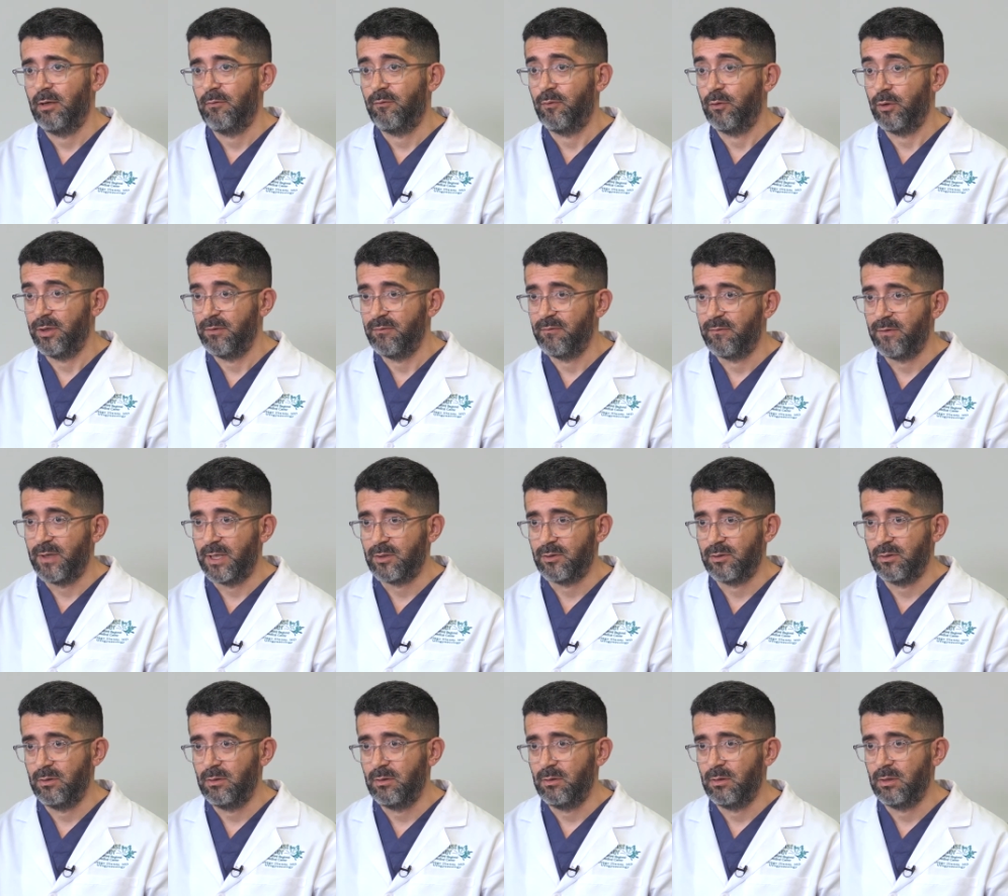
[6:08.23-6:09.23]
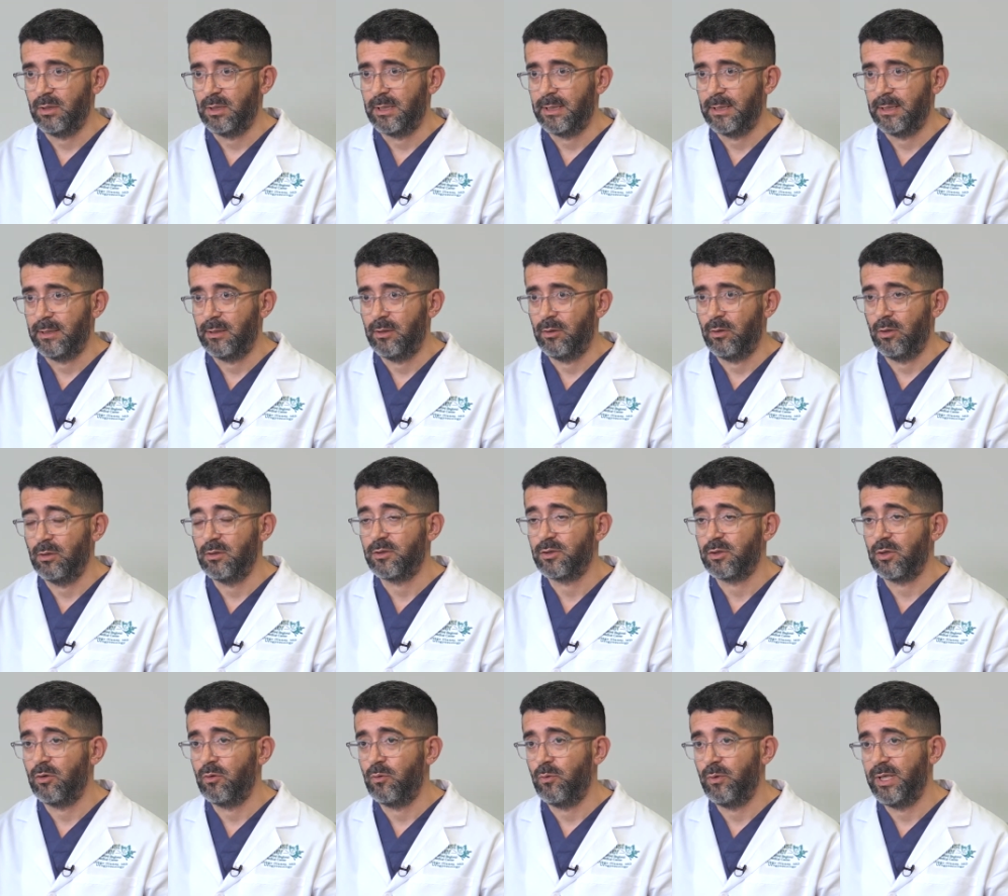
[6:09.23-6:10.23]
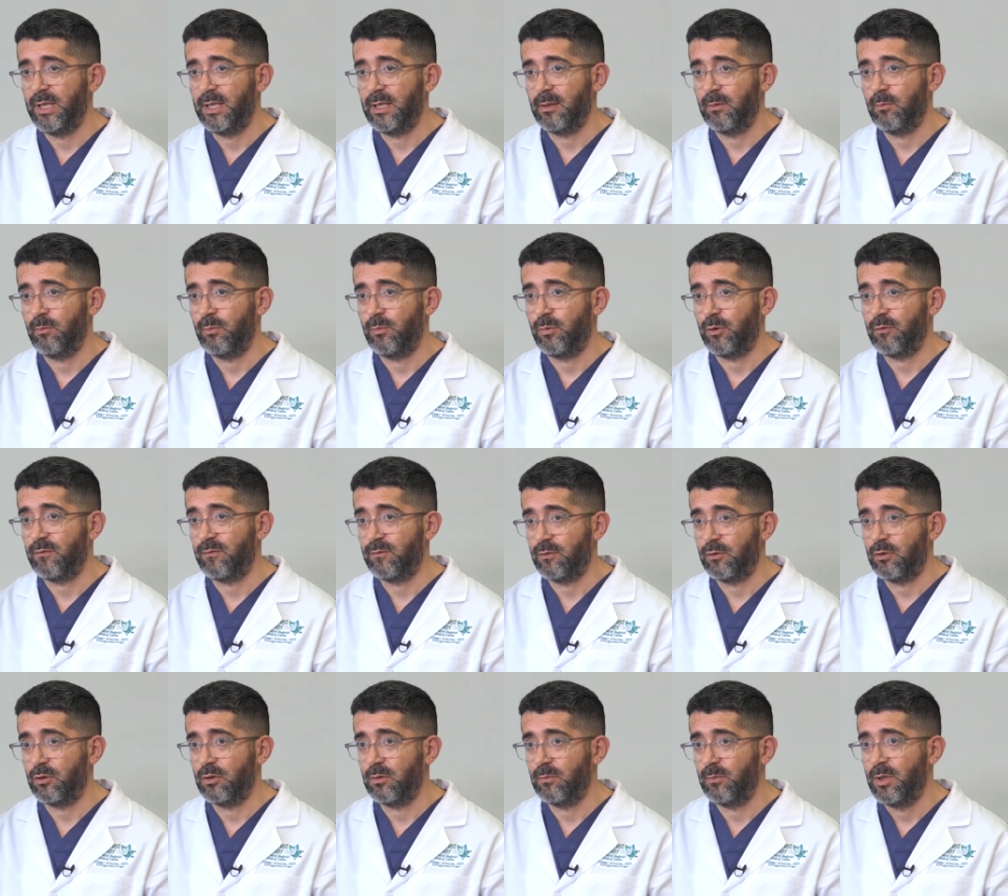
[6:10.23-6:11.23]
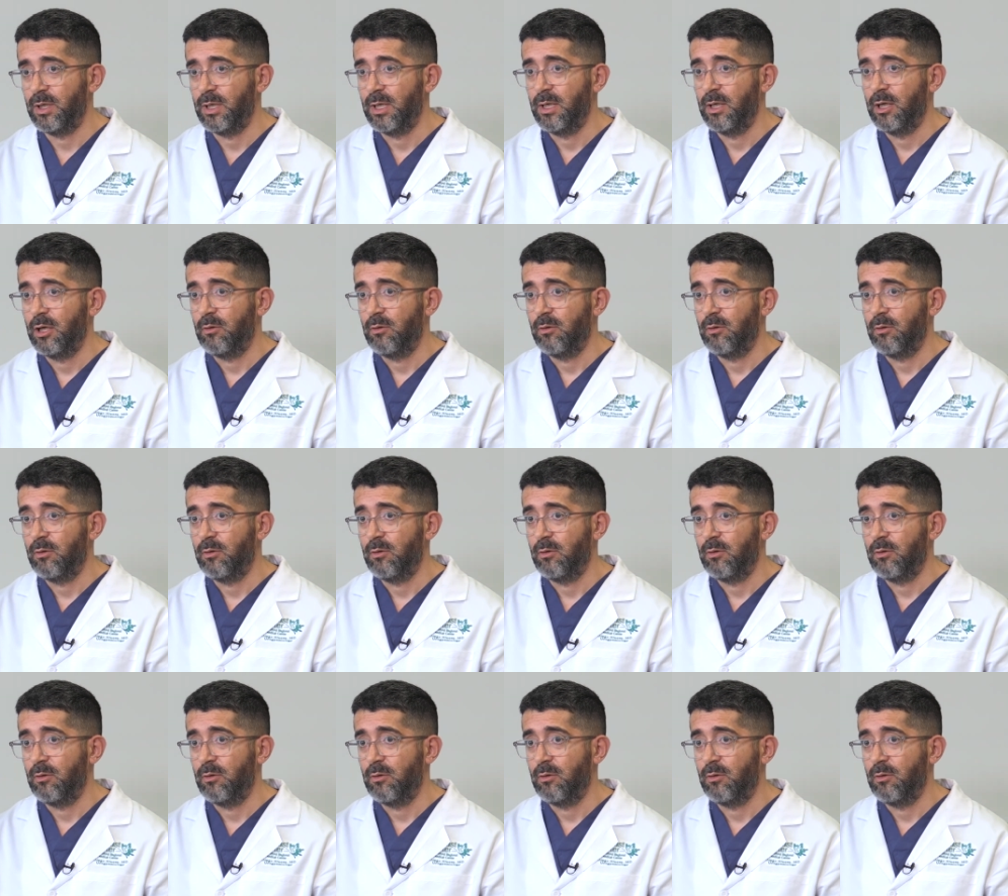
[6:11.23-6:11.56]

for infection, and also we can perform